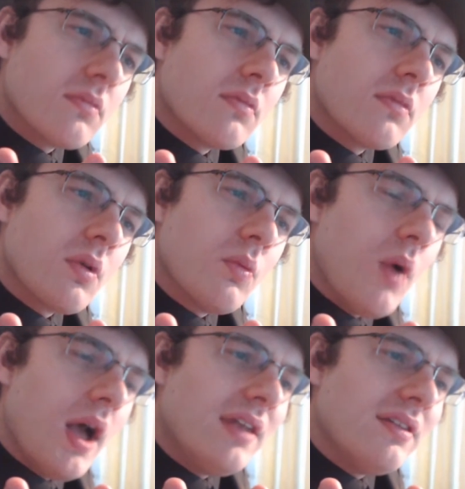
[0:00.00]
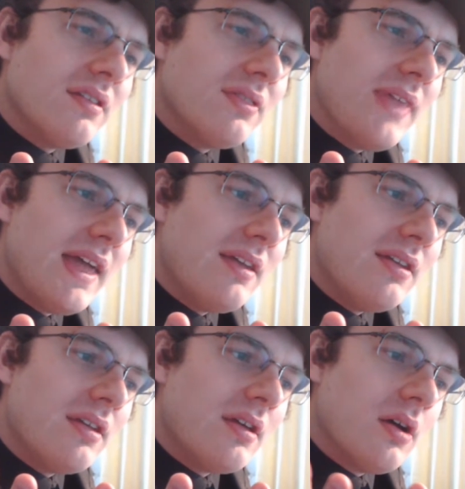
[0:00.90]
what
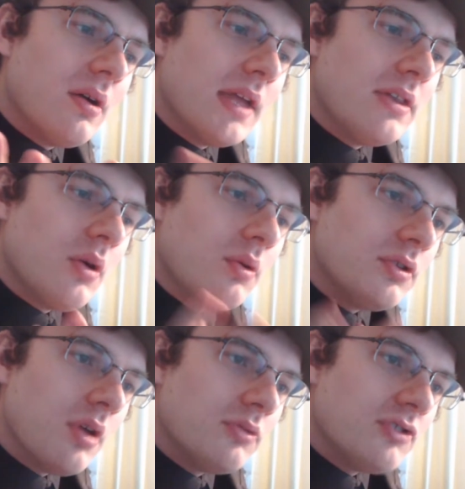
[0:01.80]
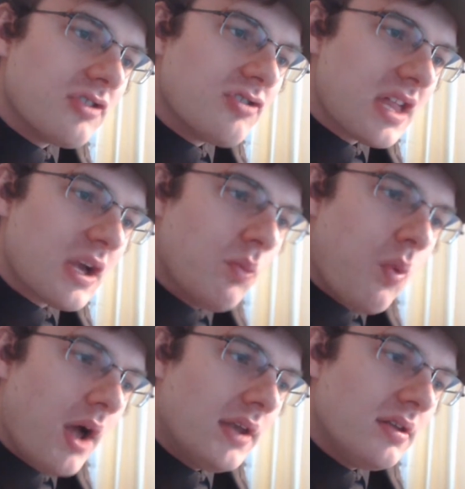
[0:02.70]
then? No, just like
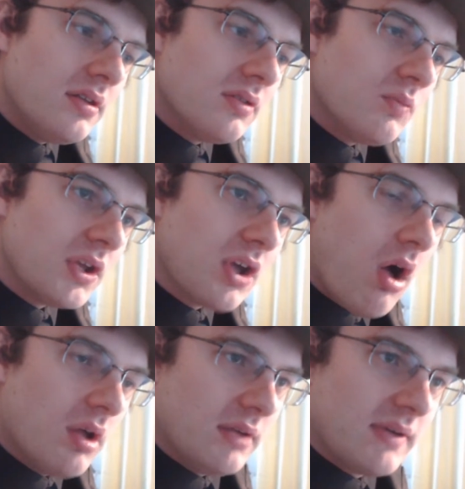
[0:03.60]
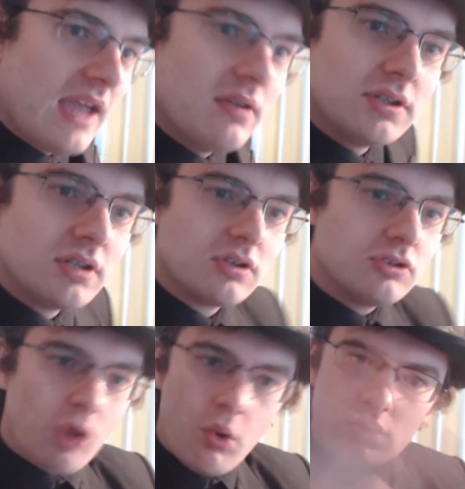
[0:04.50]
one colony, okay?
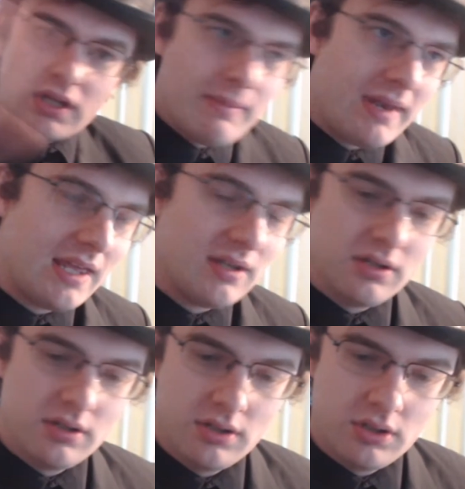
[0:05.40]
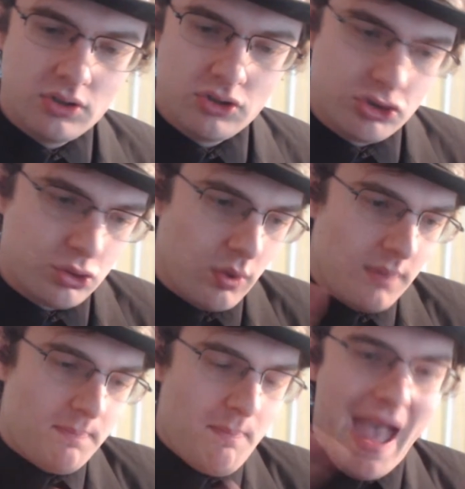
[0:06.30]
Don't limit it to a
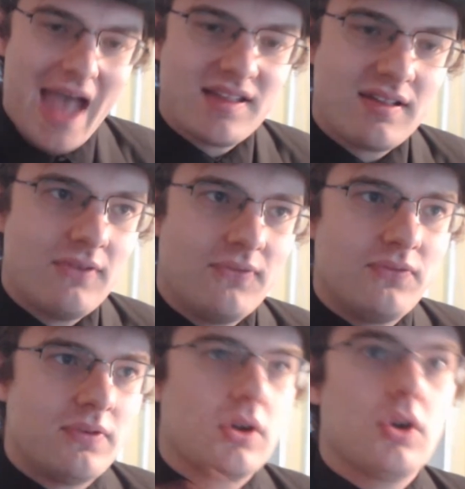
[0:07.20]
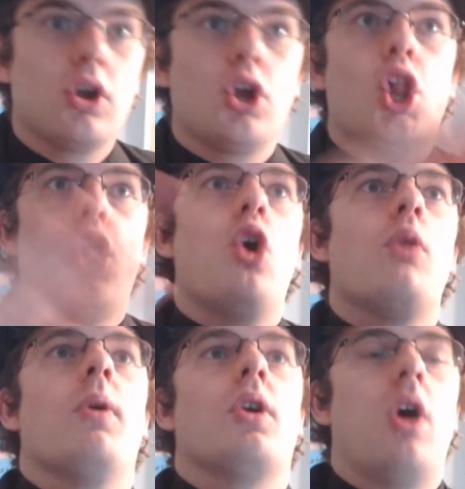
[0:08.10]
massive
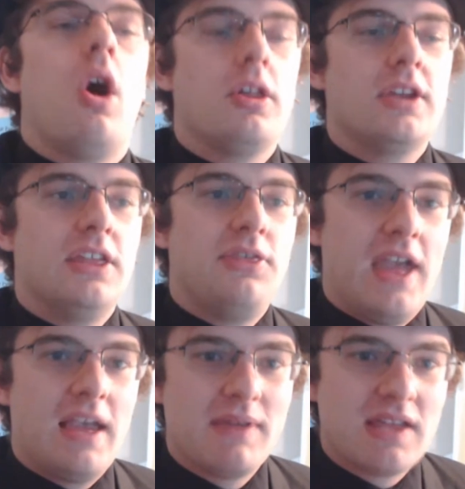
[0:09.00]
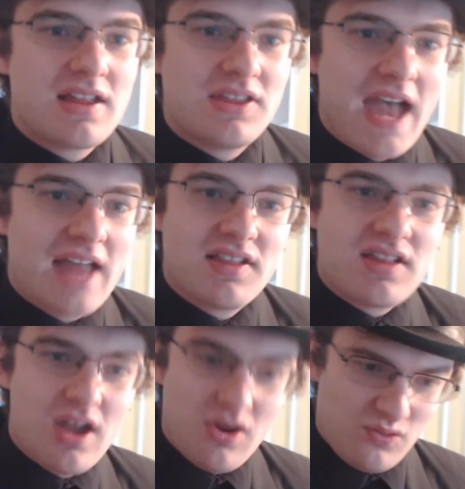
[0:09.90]
global colony thing because that's
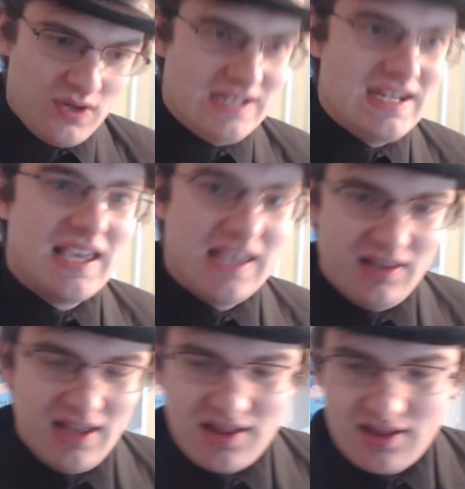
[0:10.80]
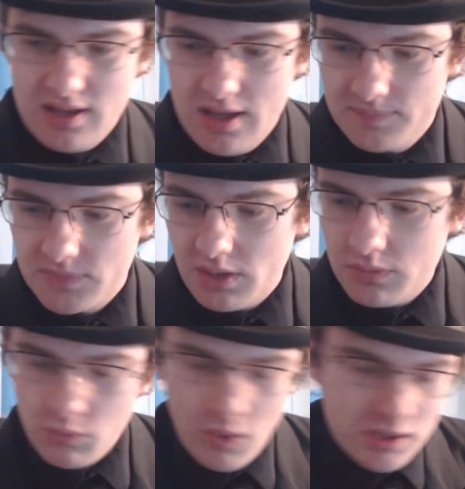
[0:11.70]
ridiculous.
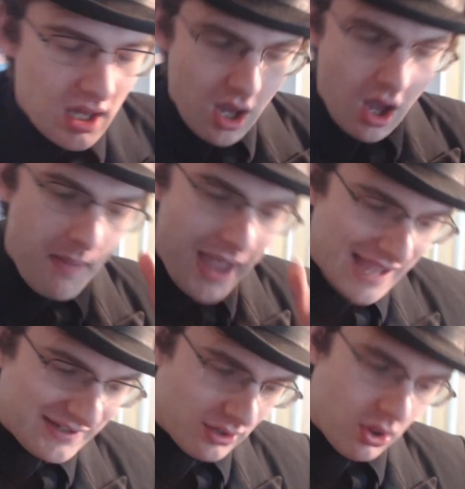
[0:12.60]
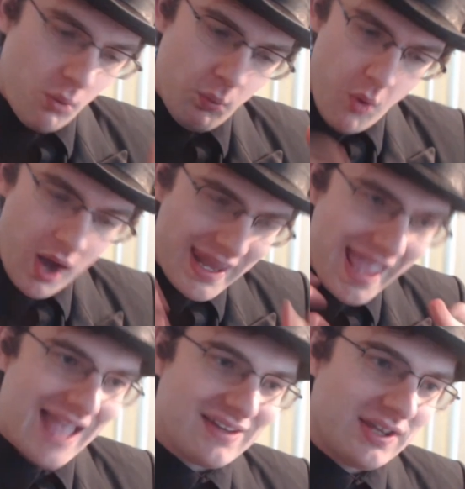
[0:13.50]
What anthill? One
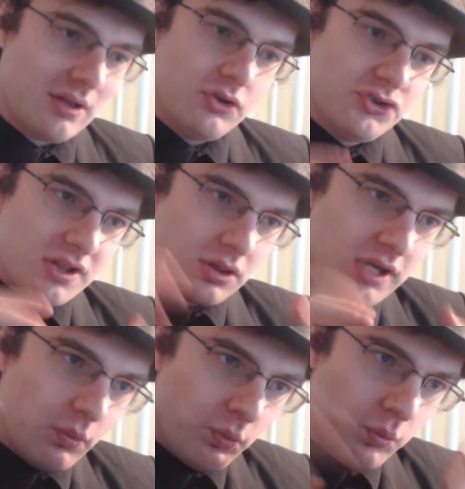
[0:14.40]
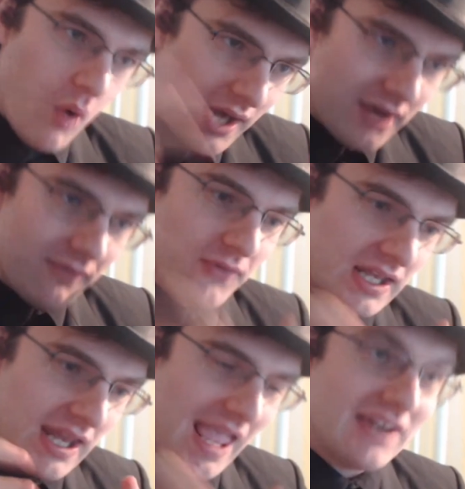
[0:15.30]
anthill. Just look at one
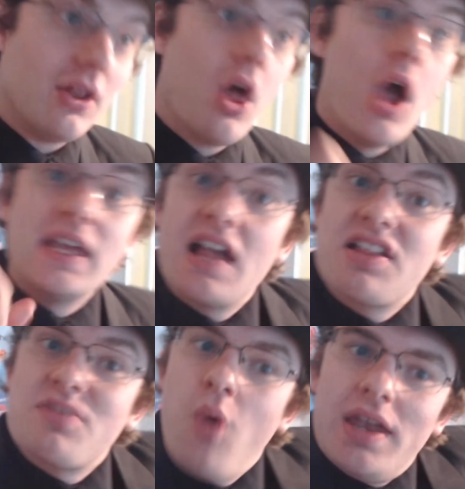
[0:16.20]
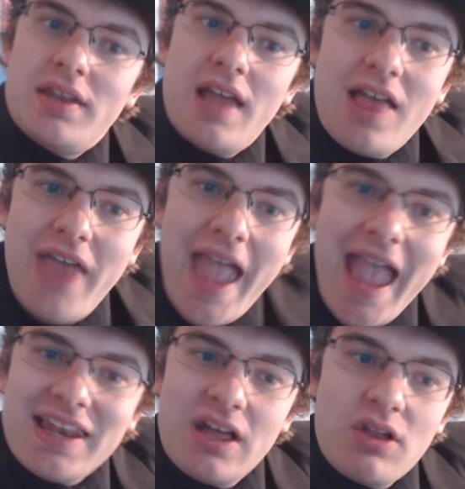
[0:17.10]
freaking anthill. Guess what? The
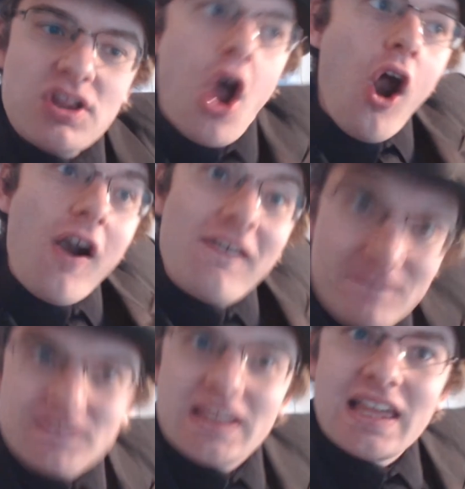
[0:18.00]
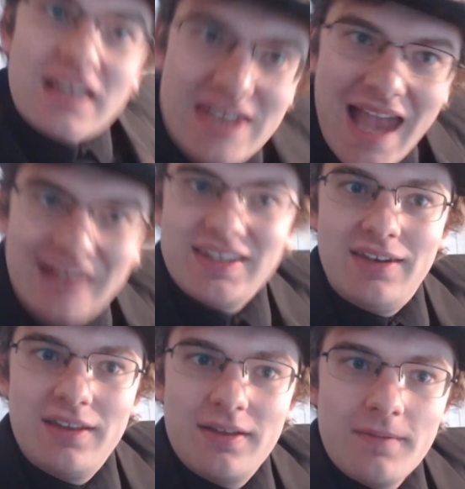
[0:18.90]
anthills are connected.
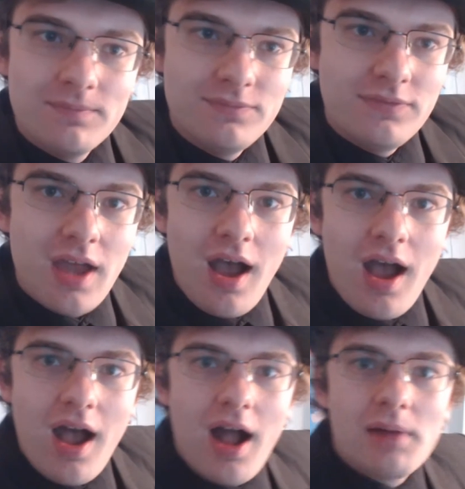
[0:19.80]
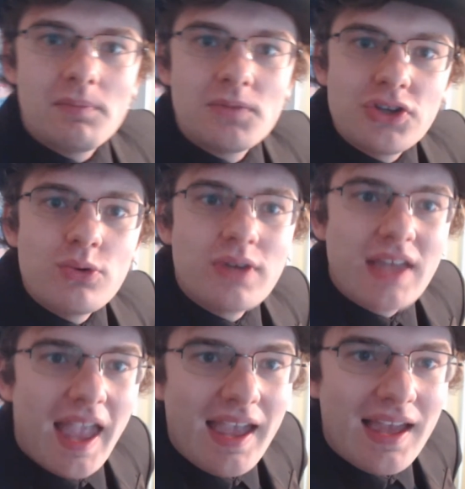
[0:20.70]
You
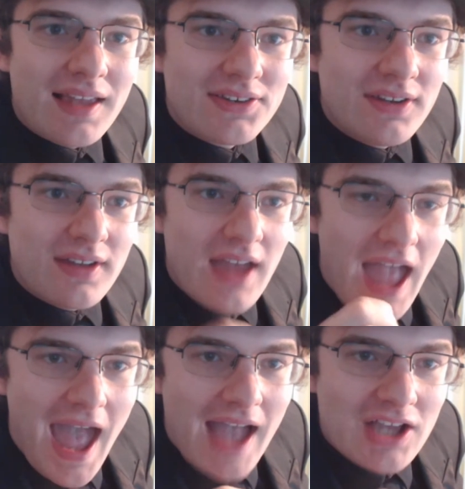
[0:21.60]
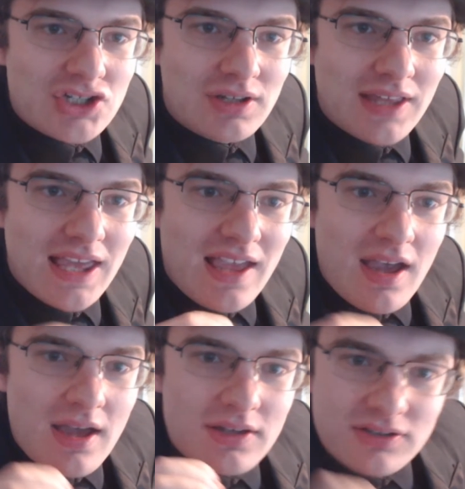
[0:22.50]
can't actually
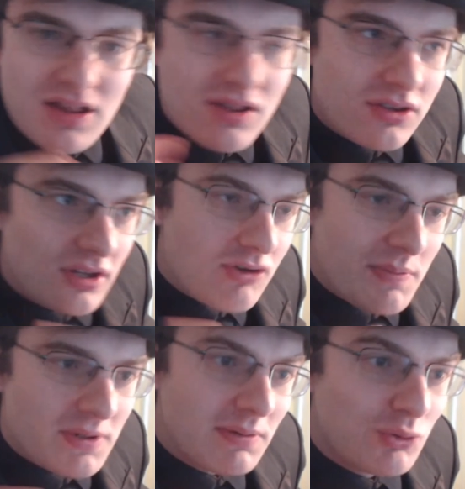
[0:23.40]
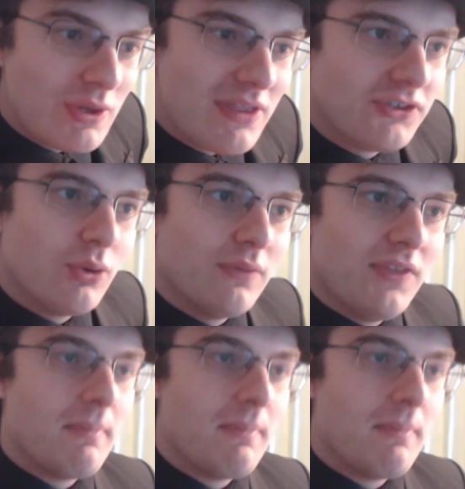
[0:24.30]
distributed between the two of them.